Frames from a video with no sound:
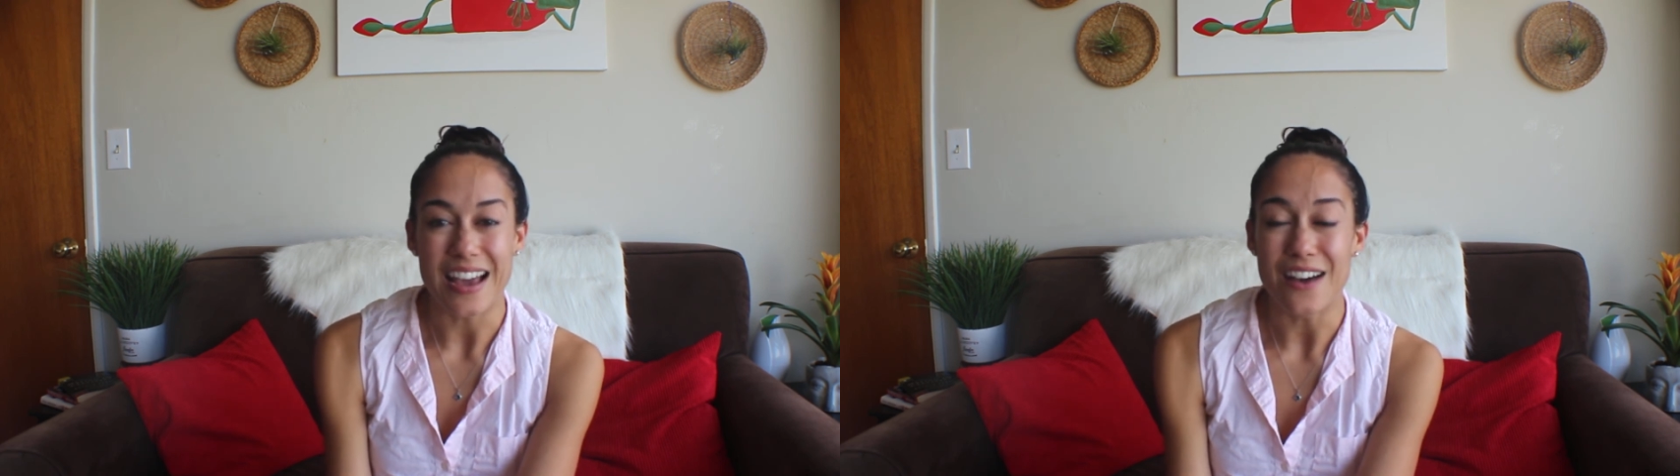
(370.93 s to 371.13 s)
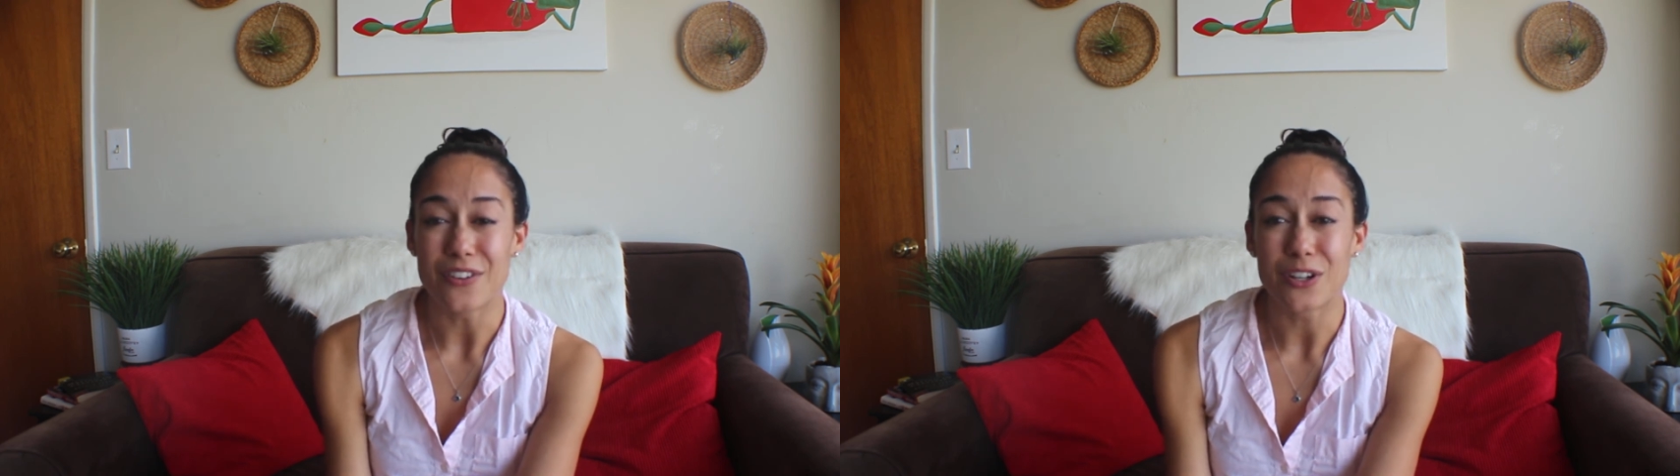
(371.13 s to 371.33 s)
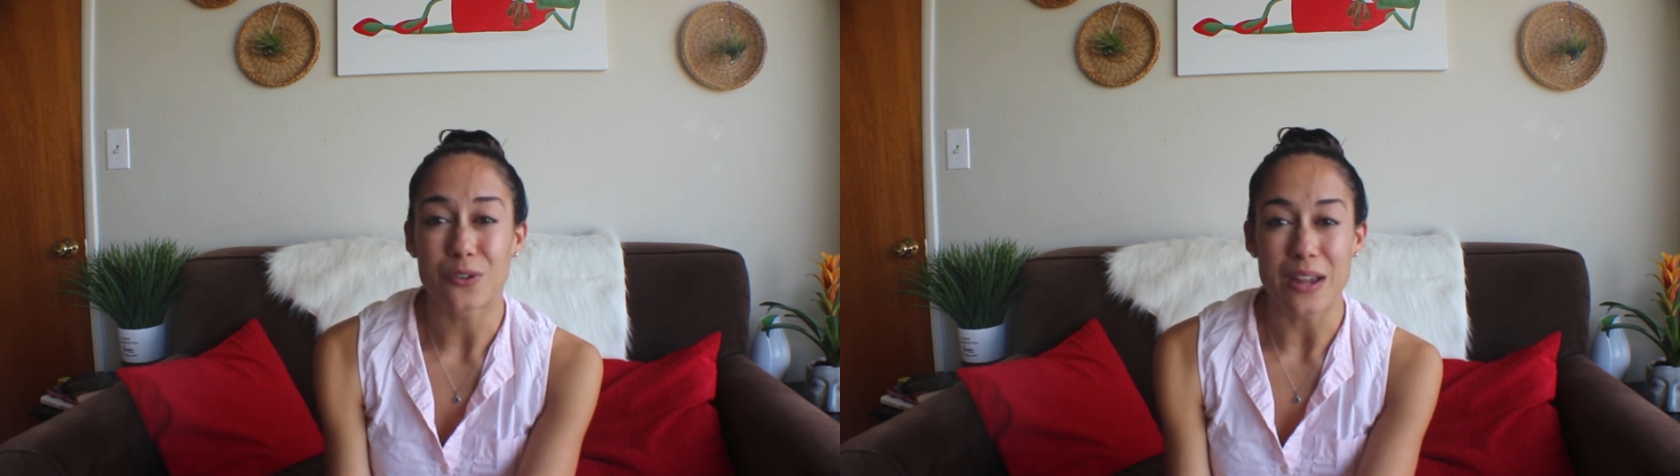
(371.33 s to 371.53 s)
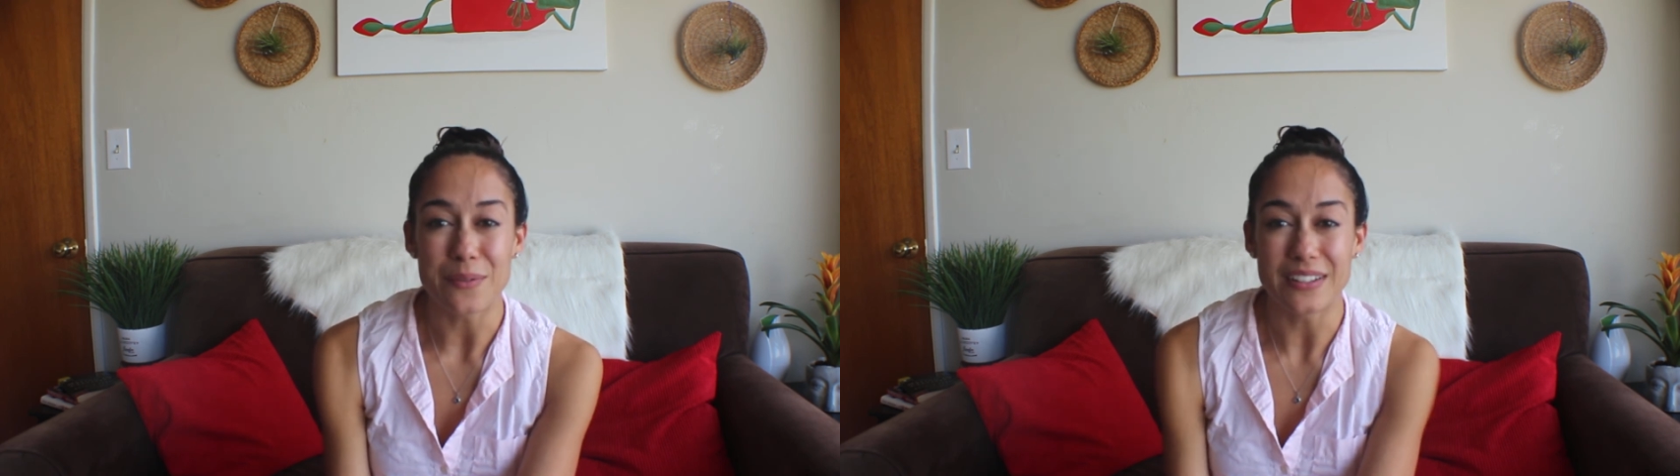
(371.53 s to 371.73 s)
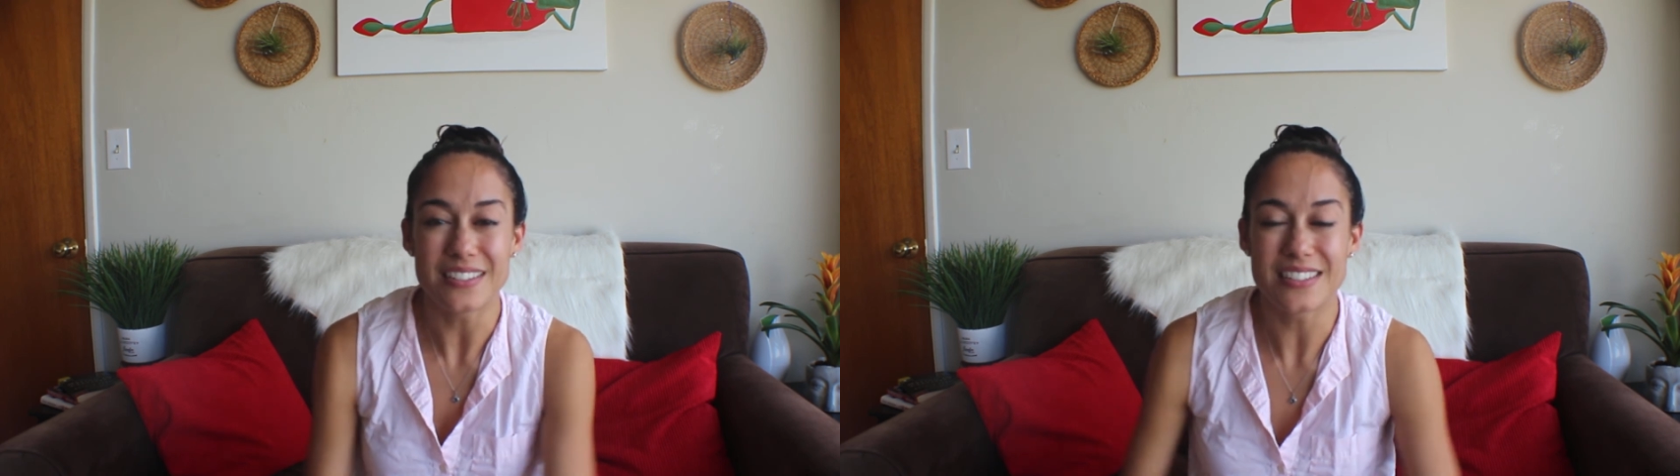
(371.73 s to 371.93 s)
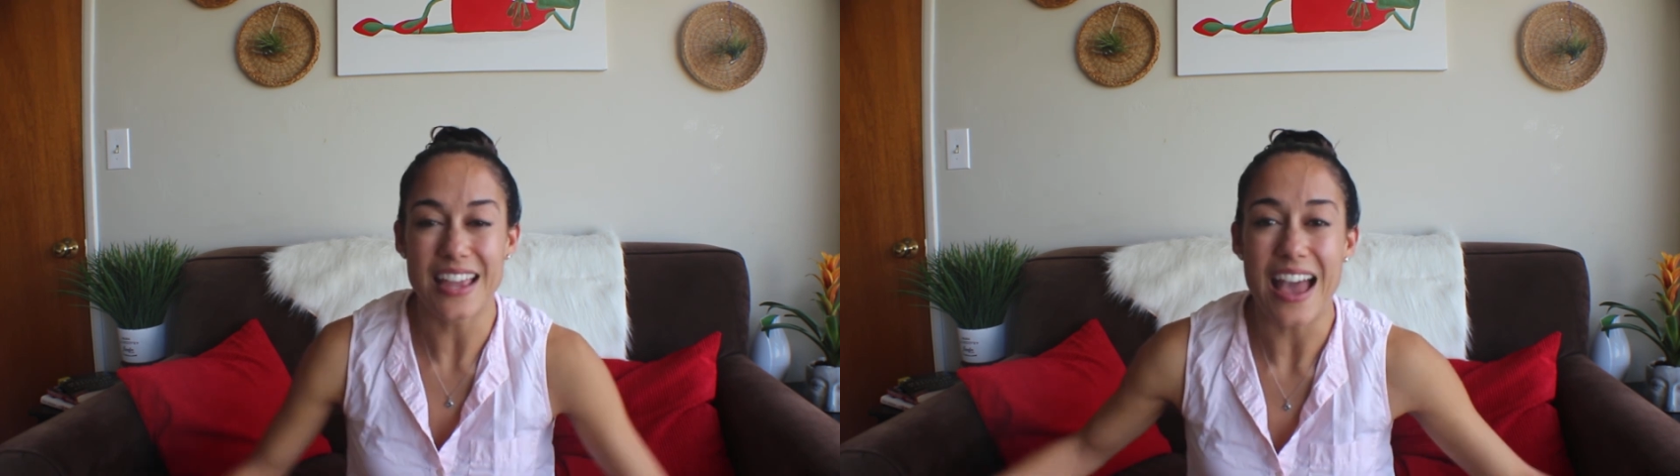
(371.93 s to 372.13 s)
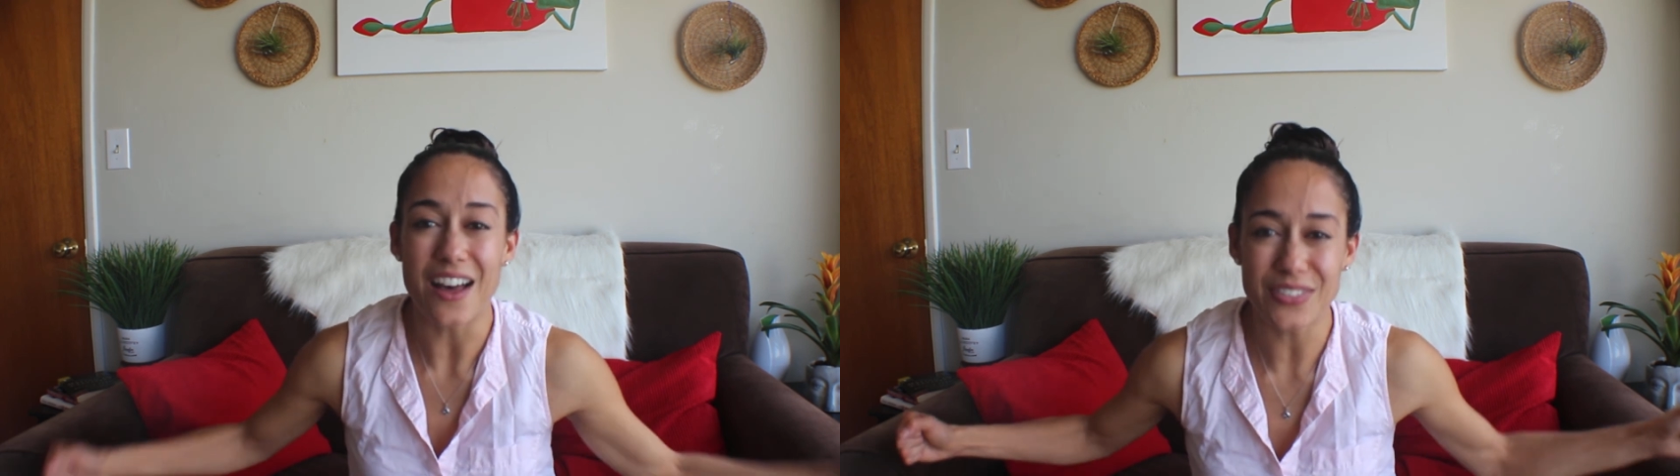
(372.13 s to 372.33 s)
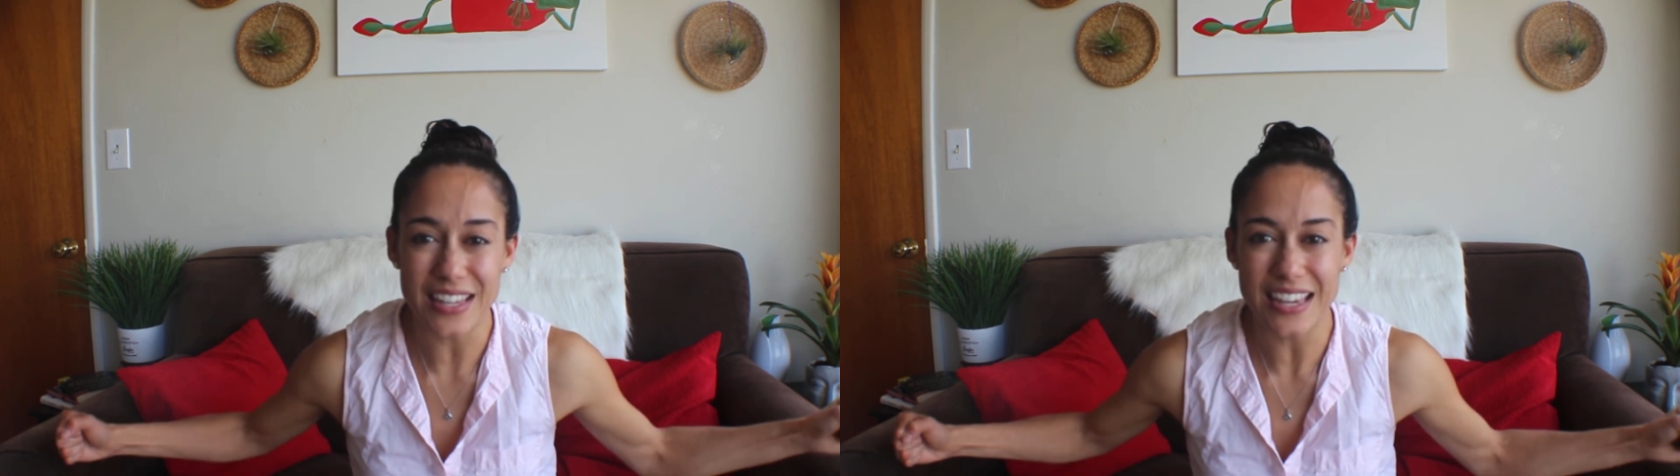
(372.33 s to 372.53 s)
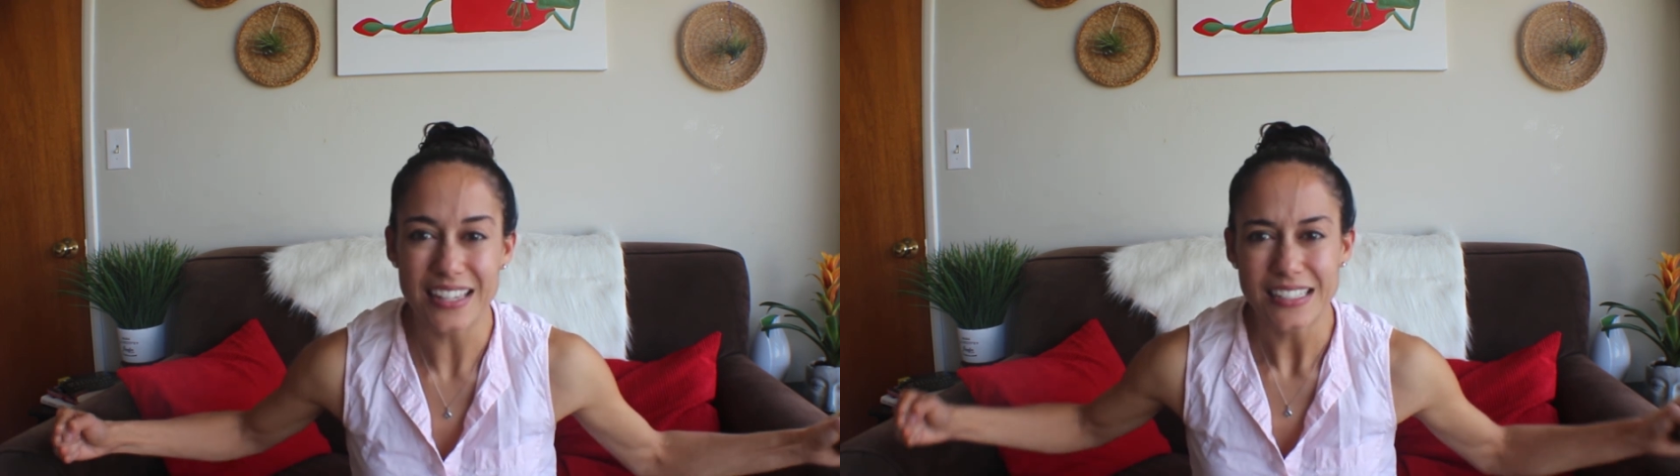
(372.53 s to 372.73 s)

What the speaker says: Have a great one, stay healthy,